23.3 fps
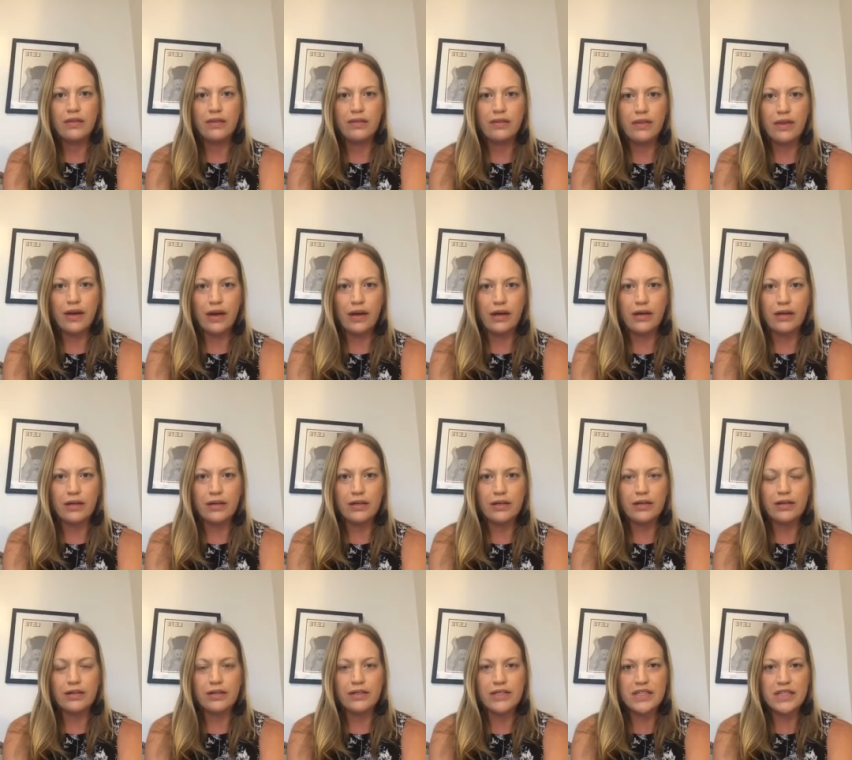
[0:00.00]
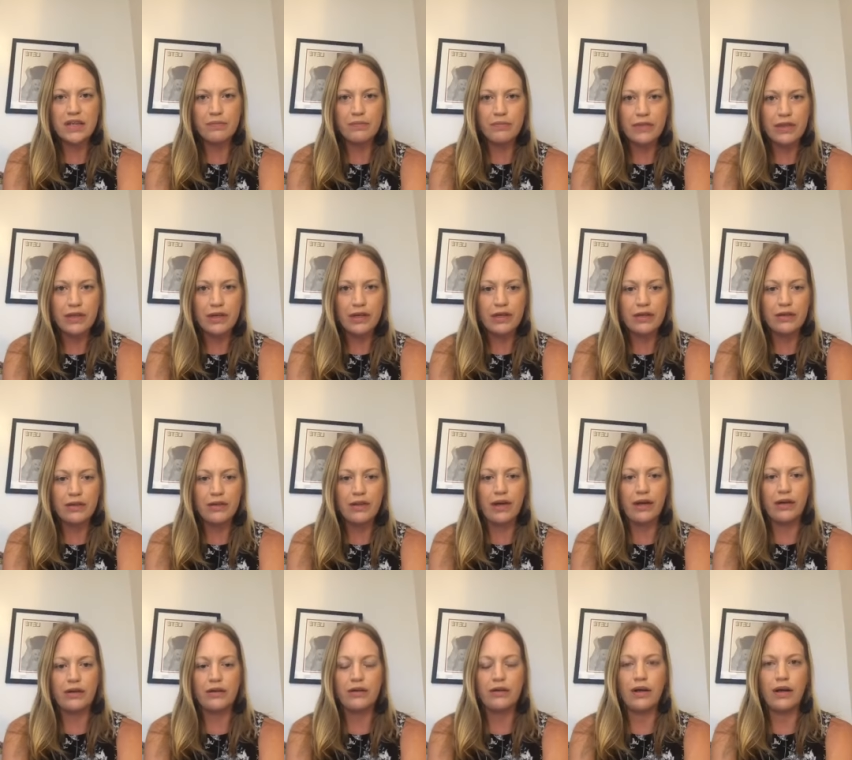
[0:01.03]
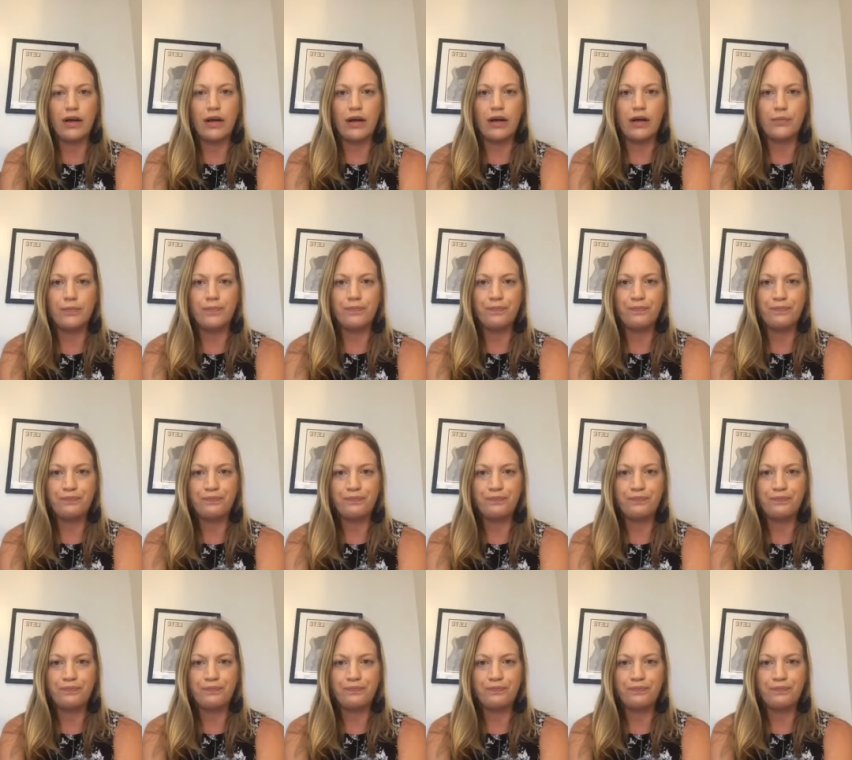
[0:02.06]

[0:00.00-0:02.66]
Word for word: that it is something that, um,